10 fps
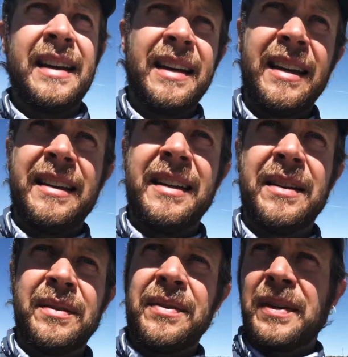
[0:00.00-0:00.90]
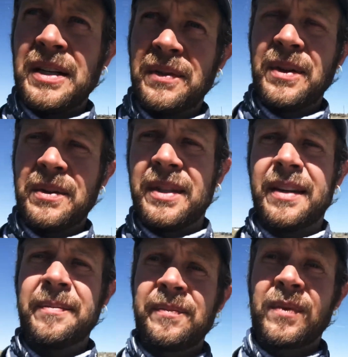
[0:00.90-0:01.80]
need of fresh foods.
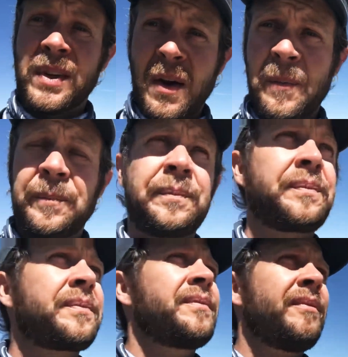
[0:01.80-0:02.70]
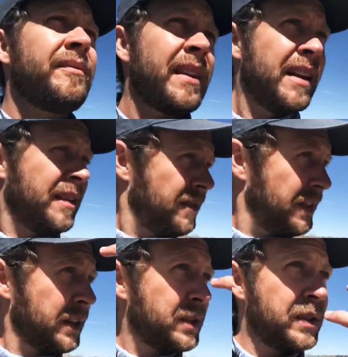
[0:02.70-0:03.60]
So
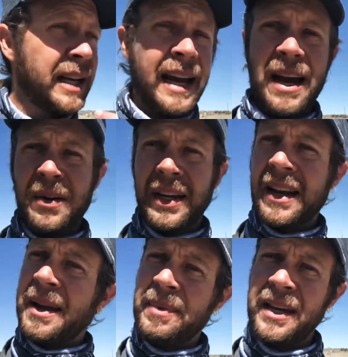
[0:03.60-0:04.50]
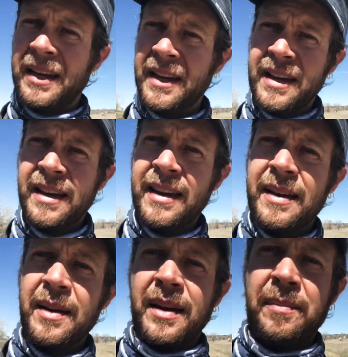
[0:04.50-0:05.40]
filtering, how can I be
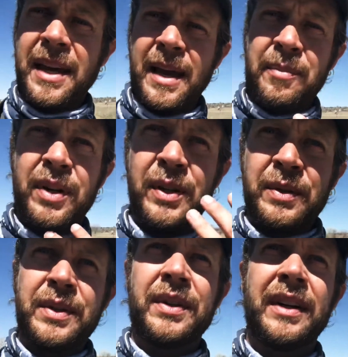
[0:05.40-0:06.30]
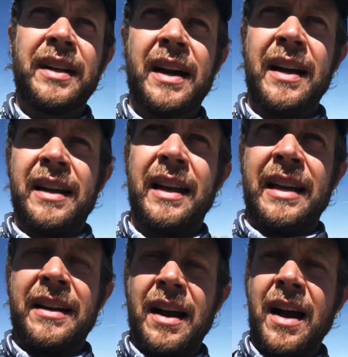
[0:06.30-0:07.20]
a producer and
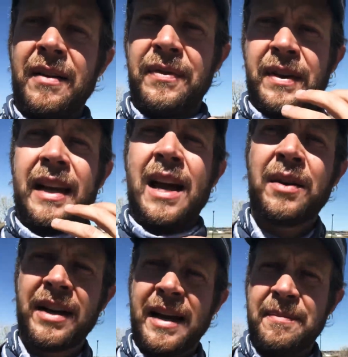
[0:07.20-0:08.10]
an offer? How can